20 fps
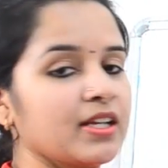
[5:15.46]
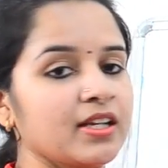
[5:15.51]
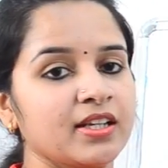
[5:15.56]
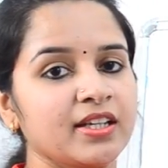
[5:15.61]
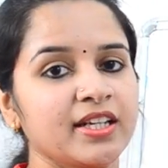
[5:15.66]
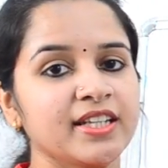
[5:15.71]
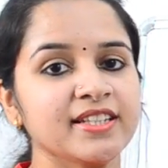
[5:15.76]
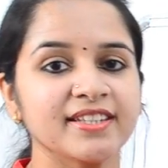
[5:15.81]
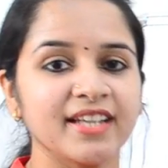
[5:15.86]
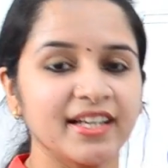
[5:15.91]

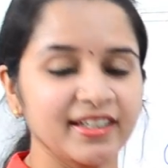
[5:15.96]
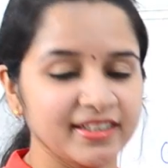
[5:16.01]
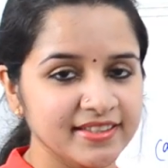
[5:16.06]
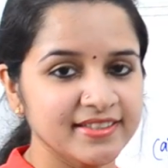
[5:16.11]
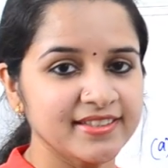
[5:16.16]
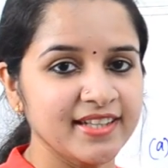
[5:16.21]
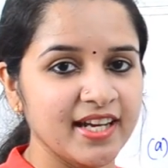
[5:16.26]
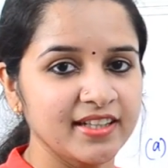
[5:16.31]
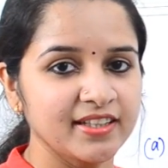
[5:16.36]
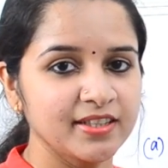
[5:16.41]
Let's
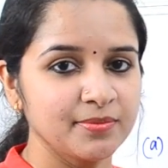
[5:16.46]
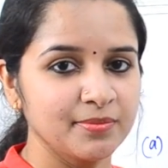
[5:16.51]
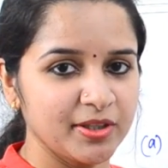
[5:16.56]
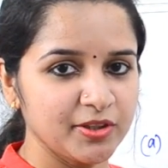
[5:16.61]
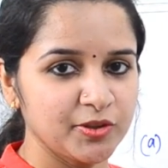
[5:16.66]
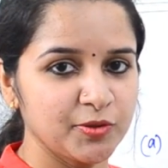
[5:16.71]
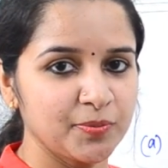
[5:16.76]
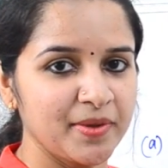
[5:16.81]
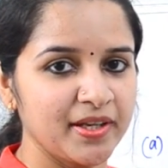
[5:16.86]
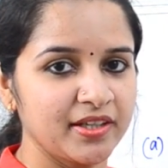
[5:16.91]
understand it
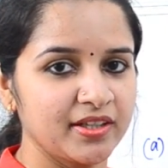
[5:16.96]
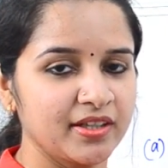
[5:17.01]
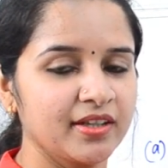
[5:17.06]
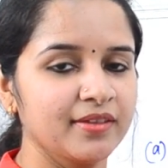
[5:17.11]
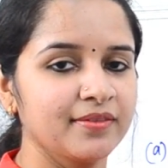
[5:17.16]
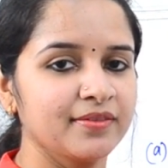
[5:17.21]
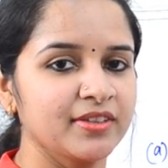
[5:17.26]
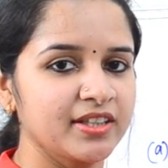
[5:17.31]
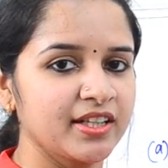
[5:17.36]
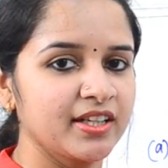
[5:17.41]
much better
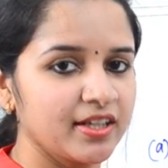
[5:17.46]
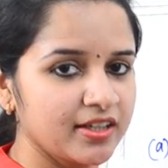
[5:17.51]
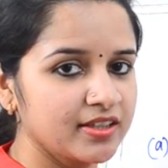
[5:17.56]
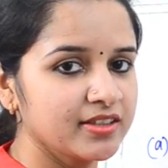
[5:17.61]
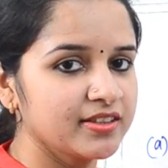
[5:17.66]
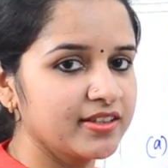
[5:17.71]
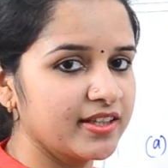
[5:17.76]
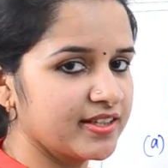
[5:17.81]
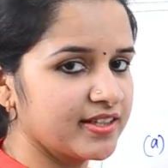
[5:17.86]
with another